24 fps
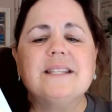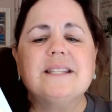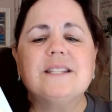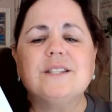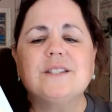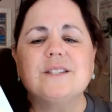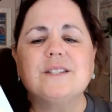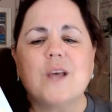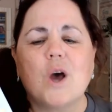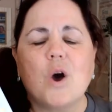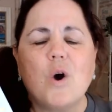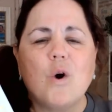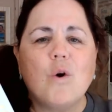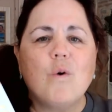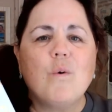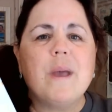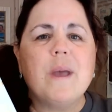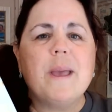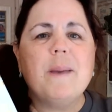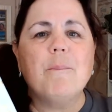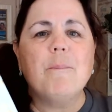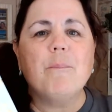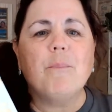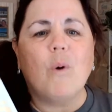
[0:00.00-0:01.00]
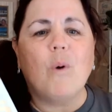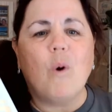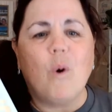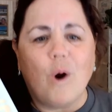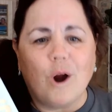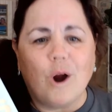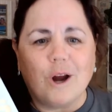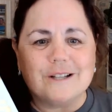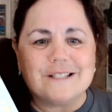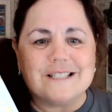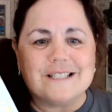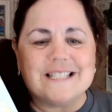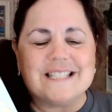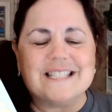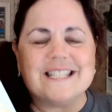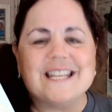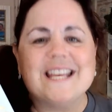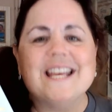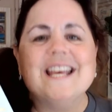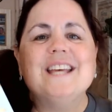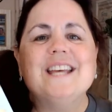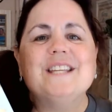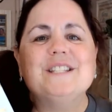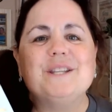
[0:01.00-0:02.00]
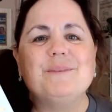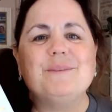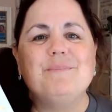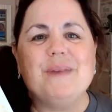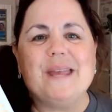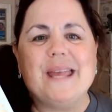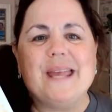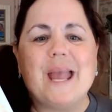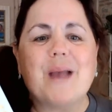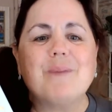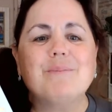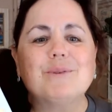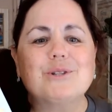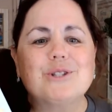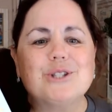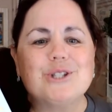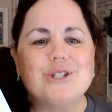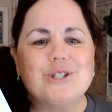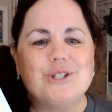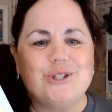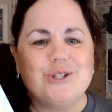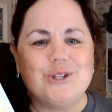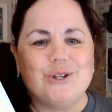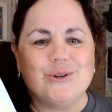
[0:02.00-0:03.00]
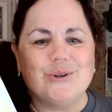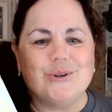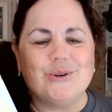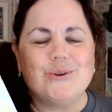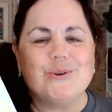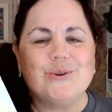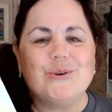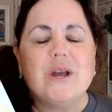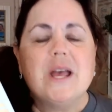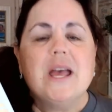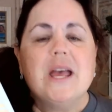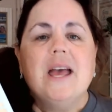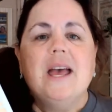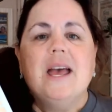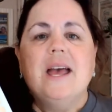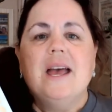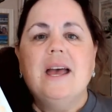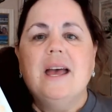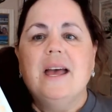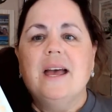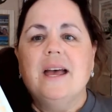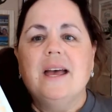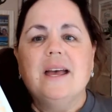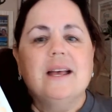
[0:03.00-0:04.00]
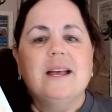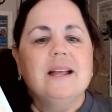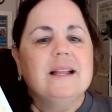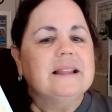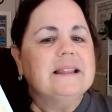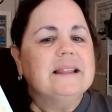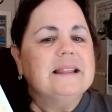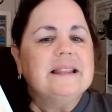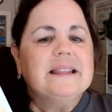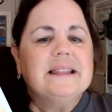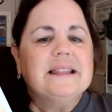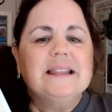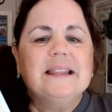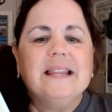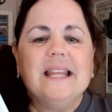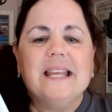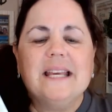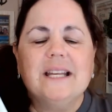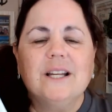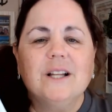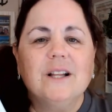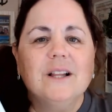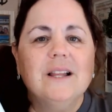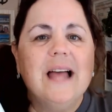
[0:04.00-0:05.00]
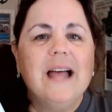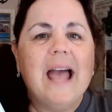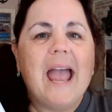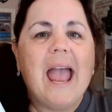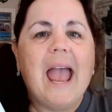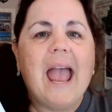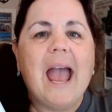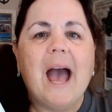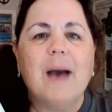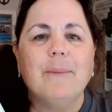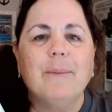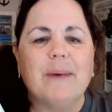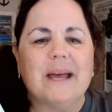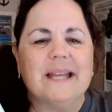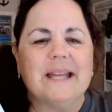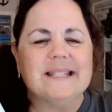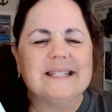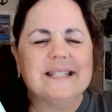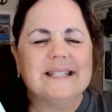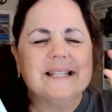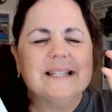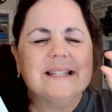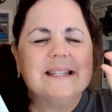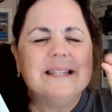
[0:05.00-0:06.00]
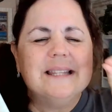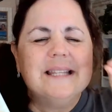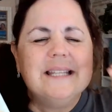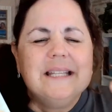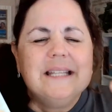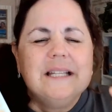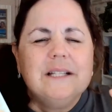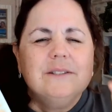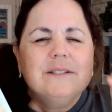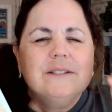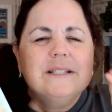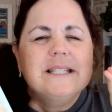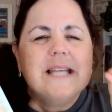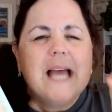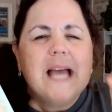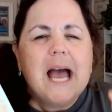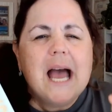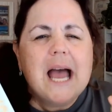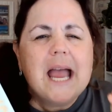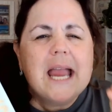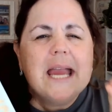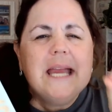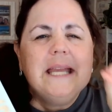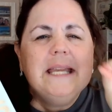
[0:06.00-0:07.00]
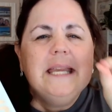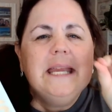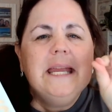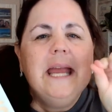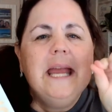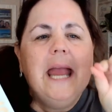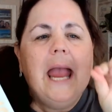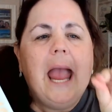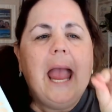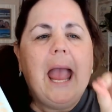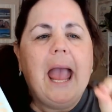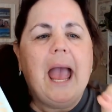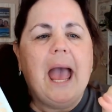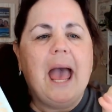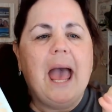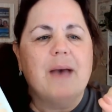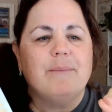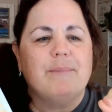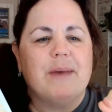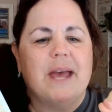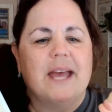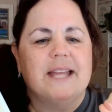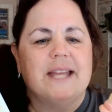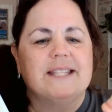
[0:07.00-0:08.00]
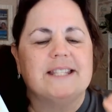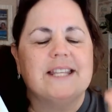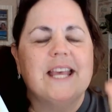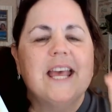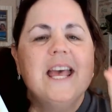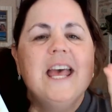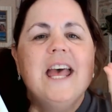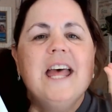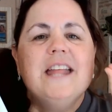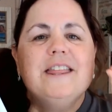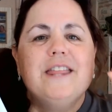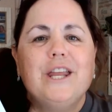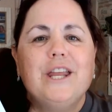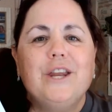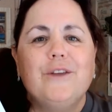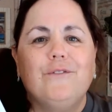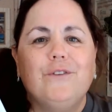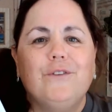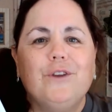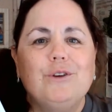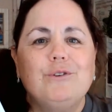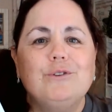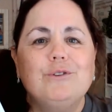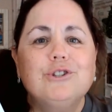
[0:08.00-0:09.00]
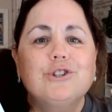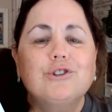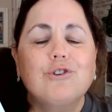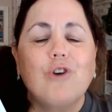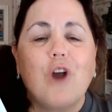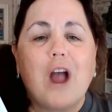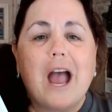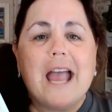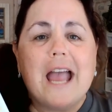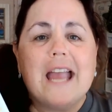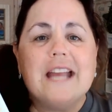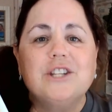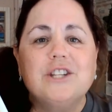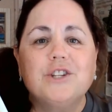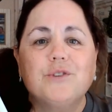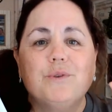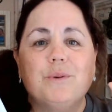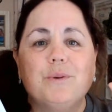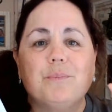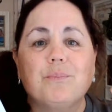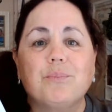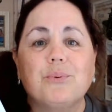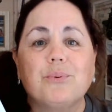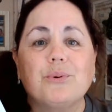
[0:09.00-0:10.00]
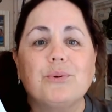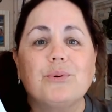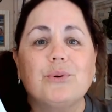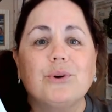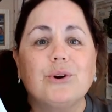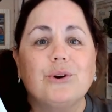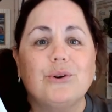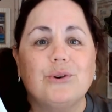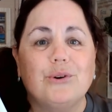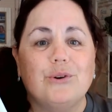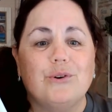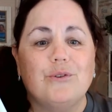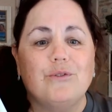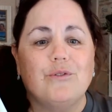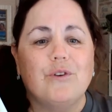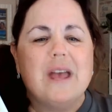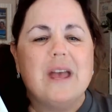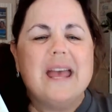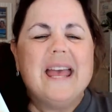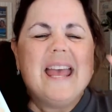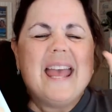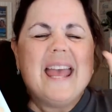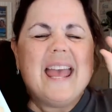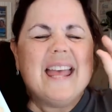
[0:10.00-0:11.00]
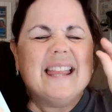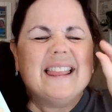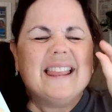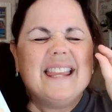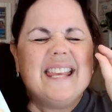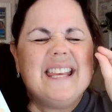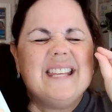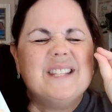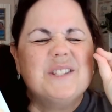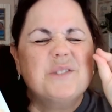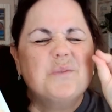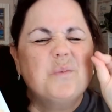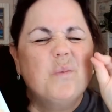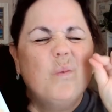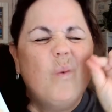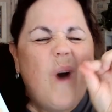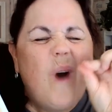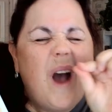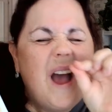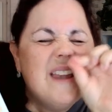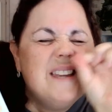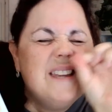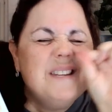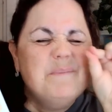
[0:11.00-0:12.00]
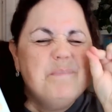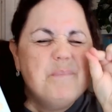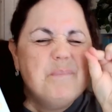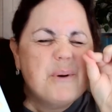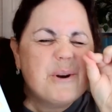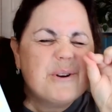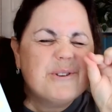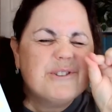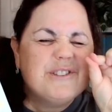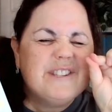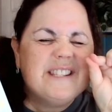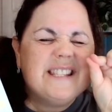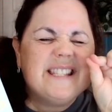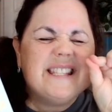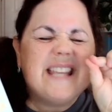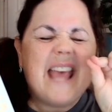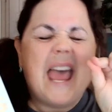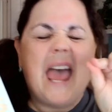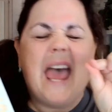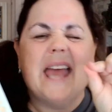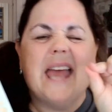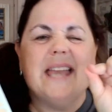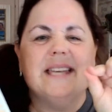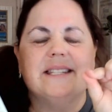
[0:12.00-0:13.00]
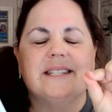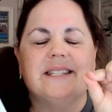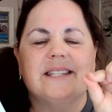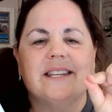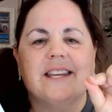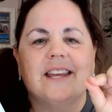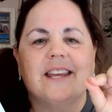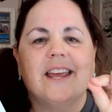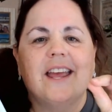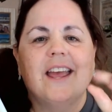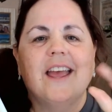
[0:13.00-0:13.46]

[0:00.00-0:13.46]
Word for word: it's so important to be able to do little habits, little tiny habits that if you try to improve at least 1%,